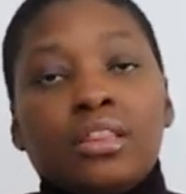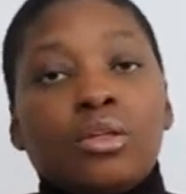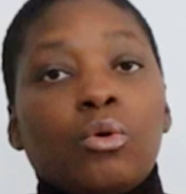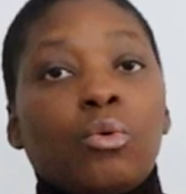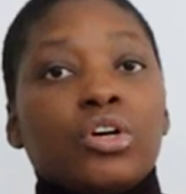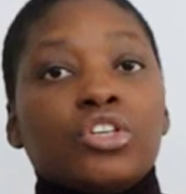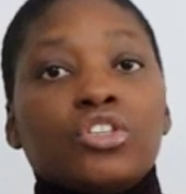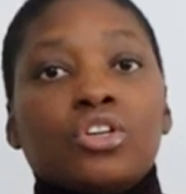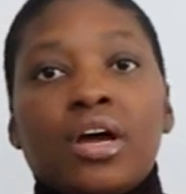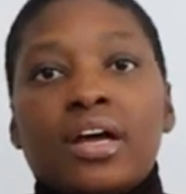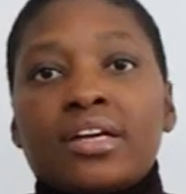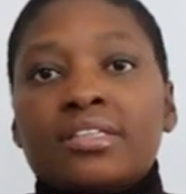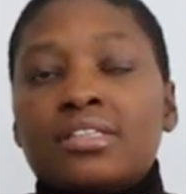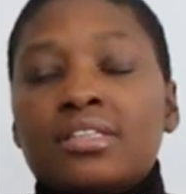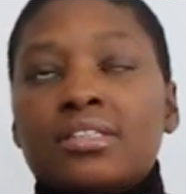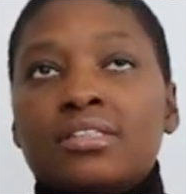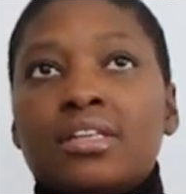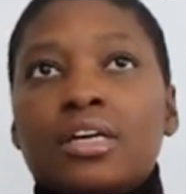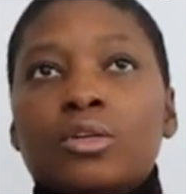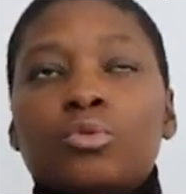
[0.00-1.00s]
They want to
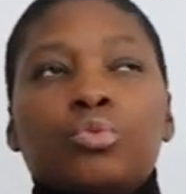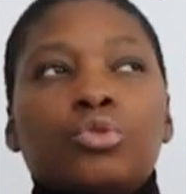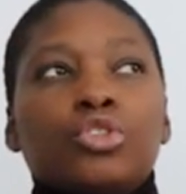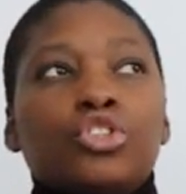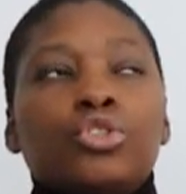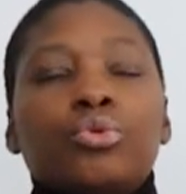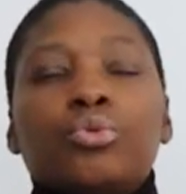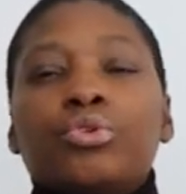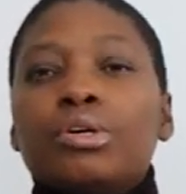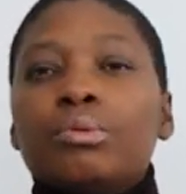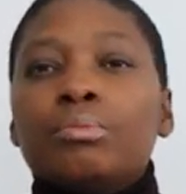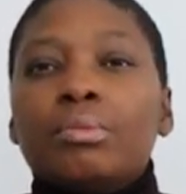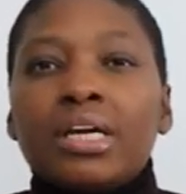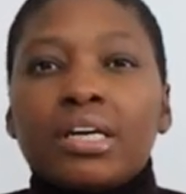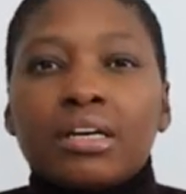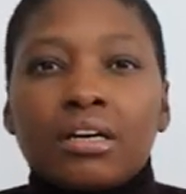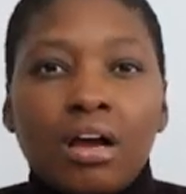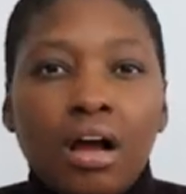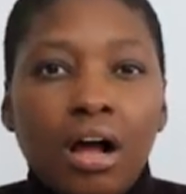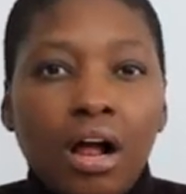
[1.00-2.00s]
access that would you
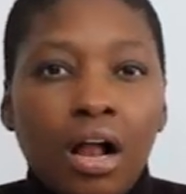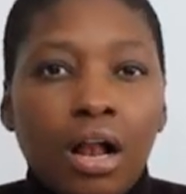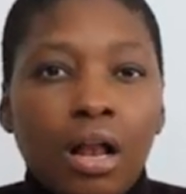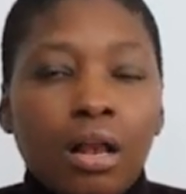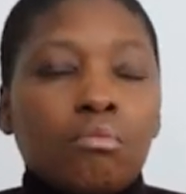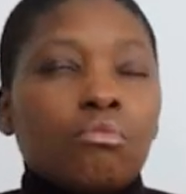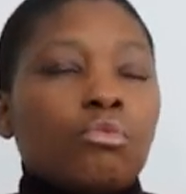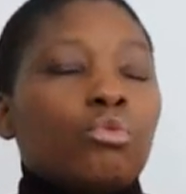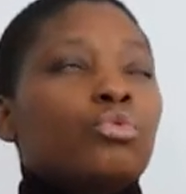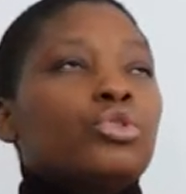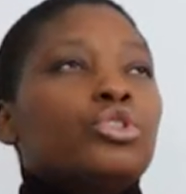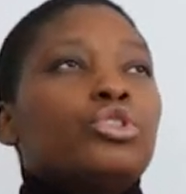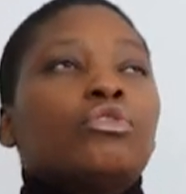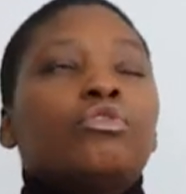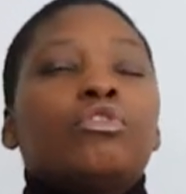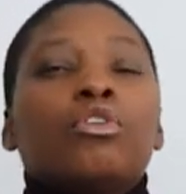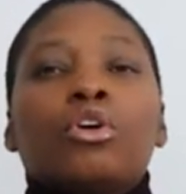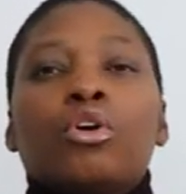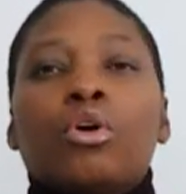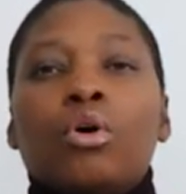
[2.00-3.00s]
remain calm? Would
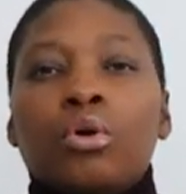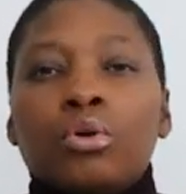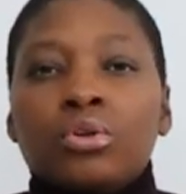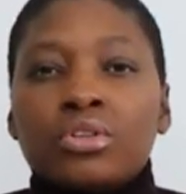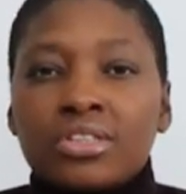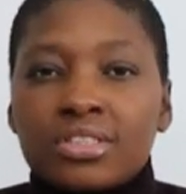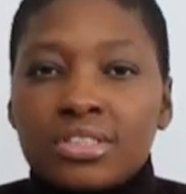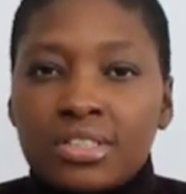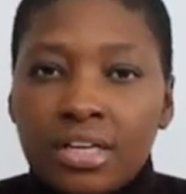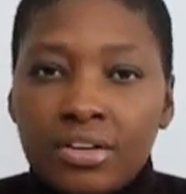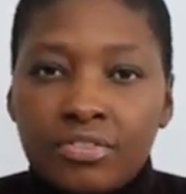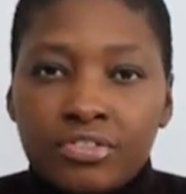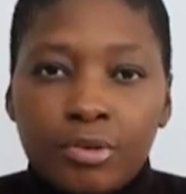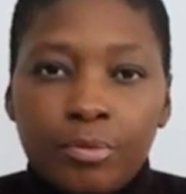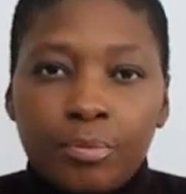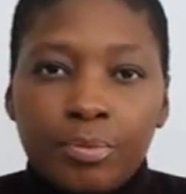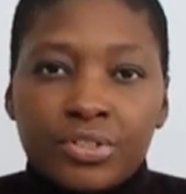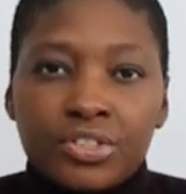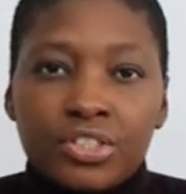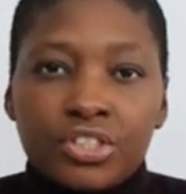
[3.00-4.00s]
you follow all the
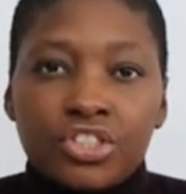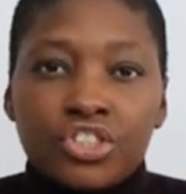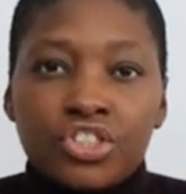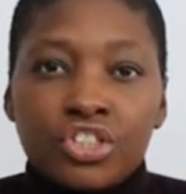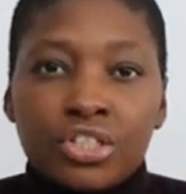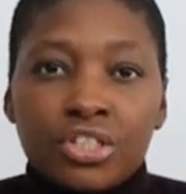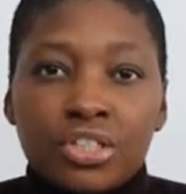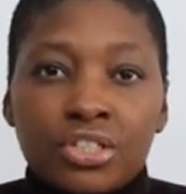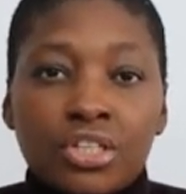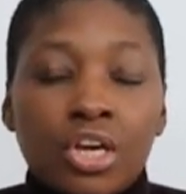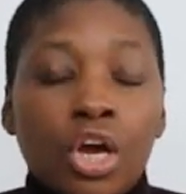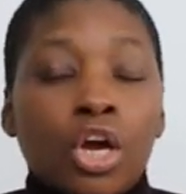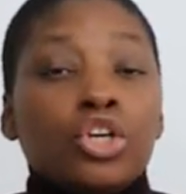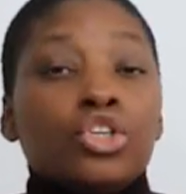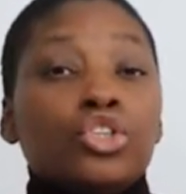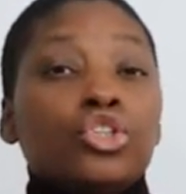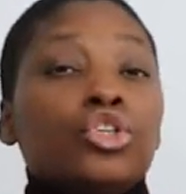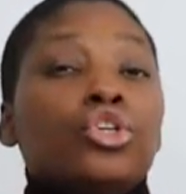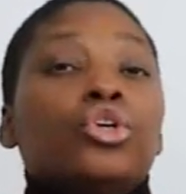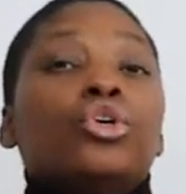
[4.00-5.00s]
safety procedures?
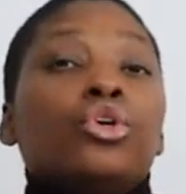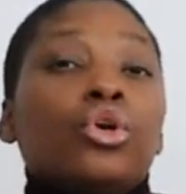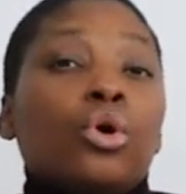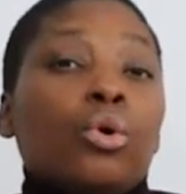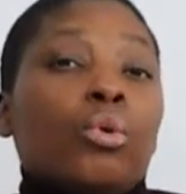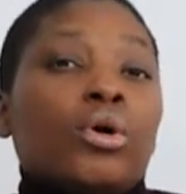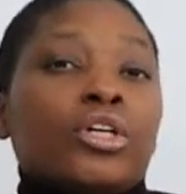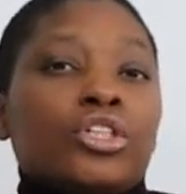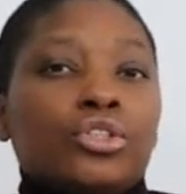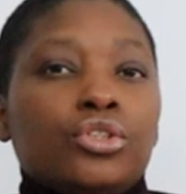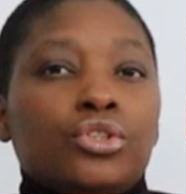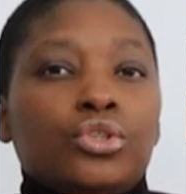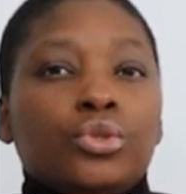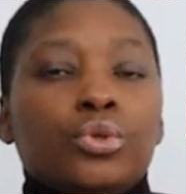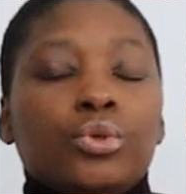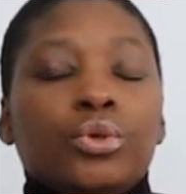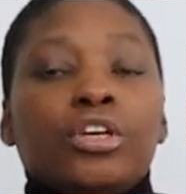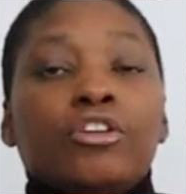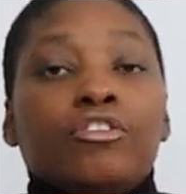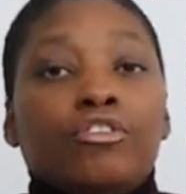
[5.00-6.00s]
Do you know what to
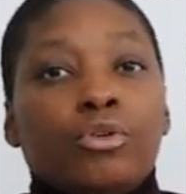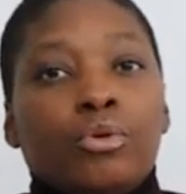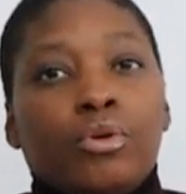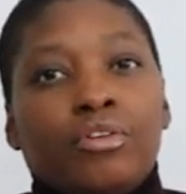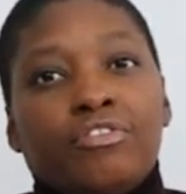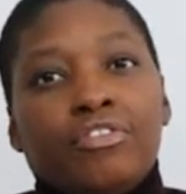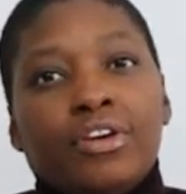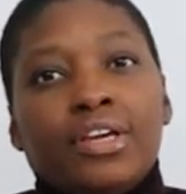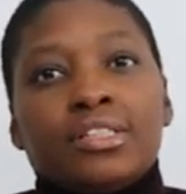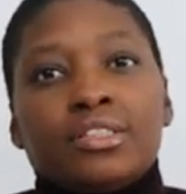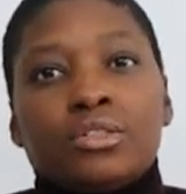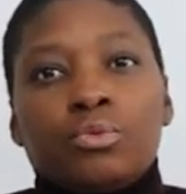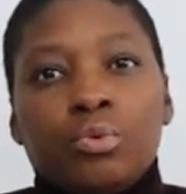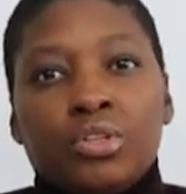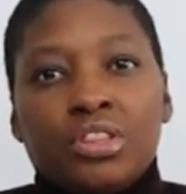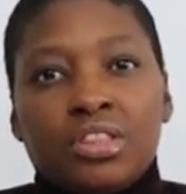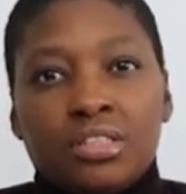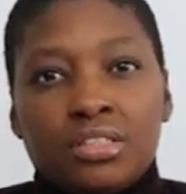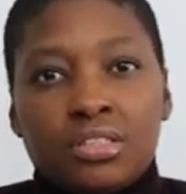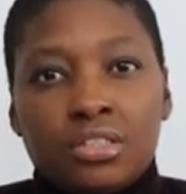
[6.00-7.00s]
do if you were faced
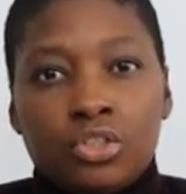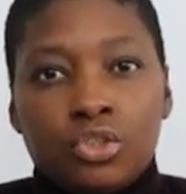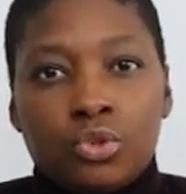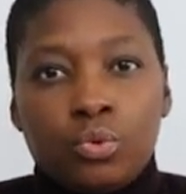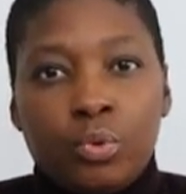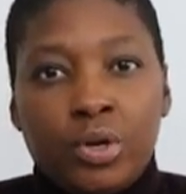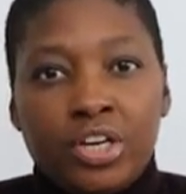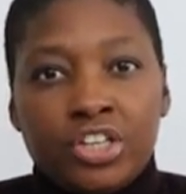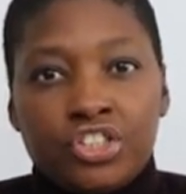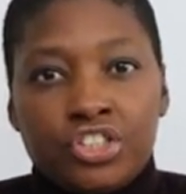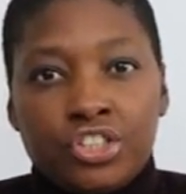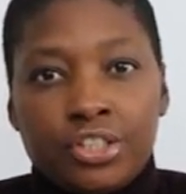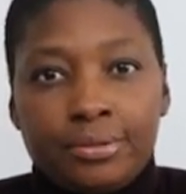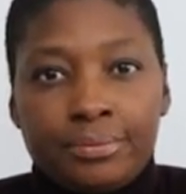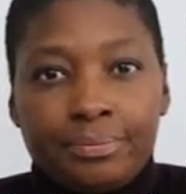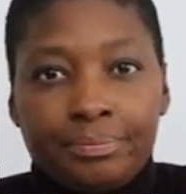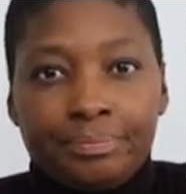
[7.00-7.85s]
with the situation?